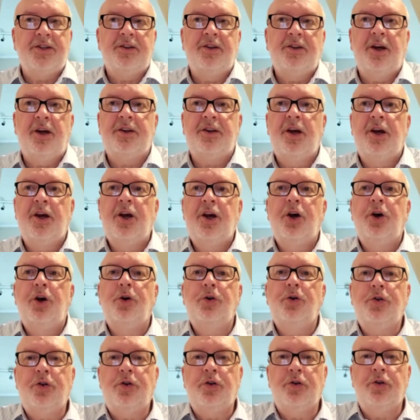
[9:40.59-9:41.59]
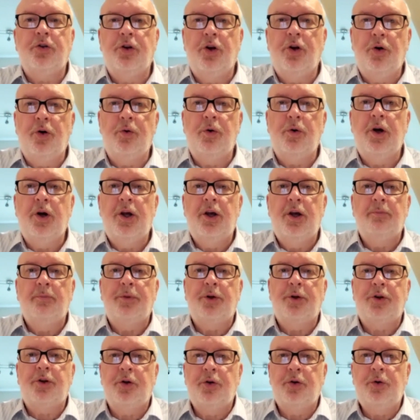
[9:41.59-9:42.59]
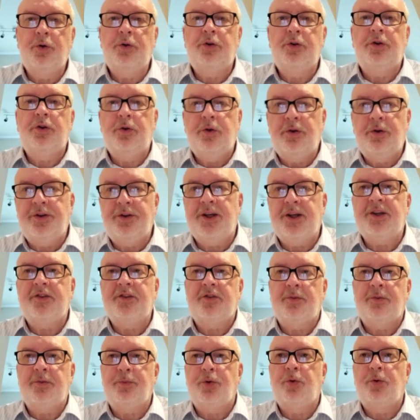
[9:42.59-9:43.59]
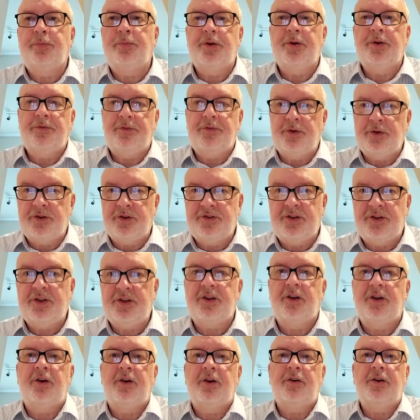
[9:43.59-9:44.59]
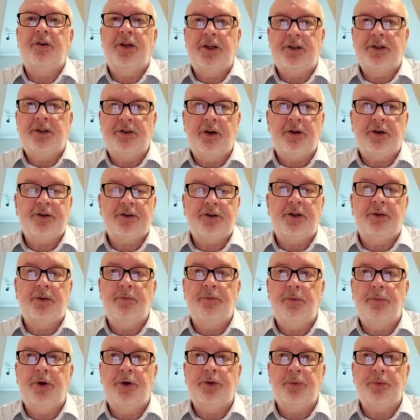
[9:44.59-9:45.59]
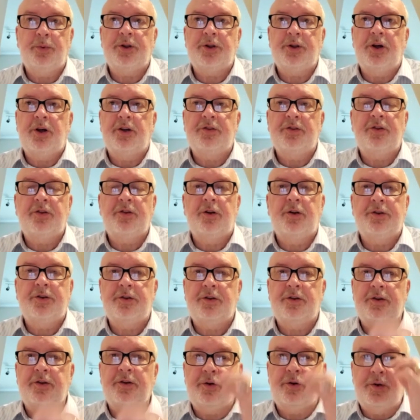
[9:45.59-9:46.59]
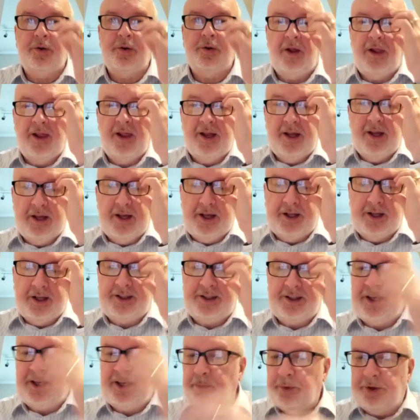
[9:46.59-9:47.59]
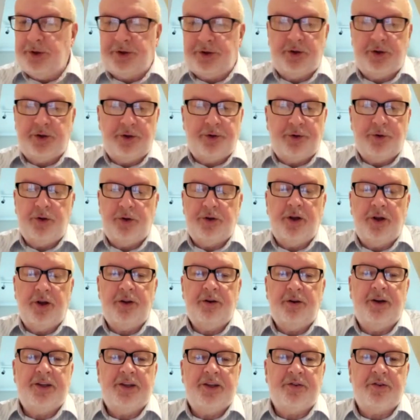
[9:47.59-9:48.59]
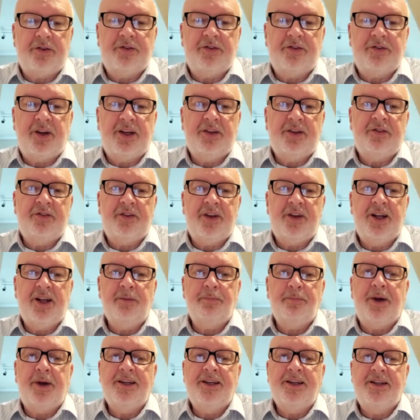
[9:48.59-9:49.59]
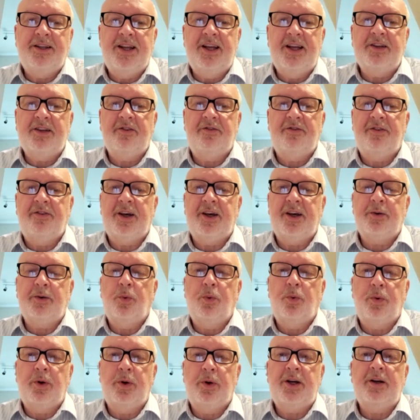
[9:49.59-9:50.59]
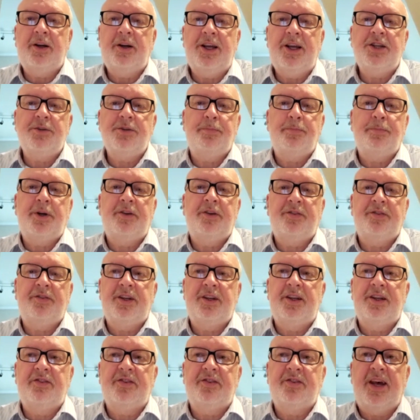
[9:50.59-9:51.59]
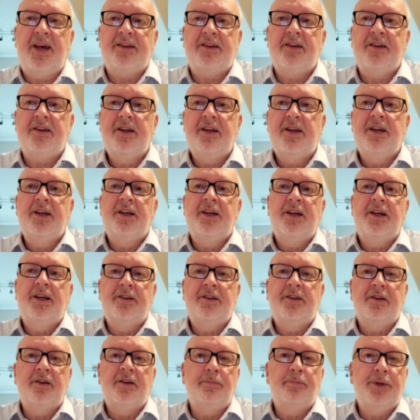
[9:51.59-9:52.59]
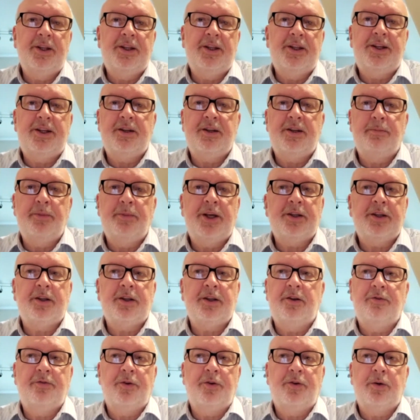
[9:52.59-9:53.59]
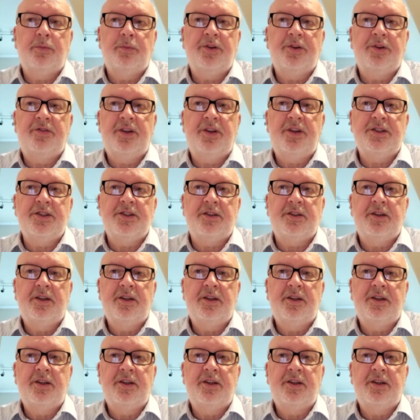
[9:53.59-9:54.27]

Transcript: Not who do you know, but who do you think is appropriate for you to sit down and talk to them about what God's called you to do? And again, we go through another exercise to help identify where each person is at in their ability to make an informed decision.